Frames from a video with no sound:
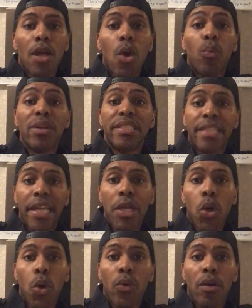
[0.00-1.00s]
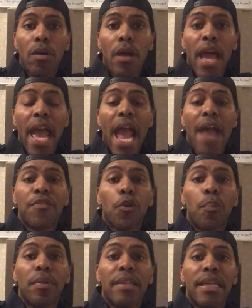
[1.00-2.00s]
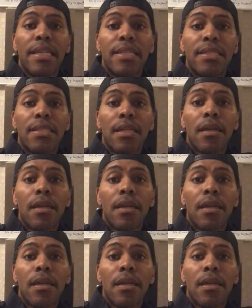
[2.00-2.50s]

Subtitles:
was killed after police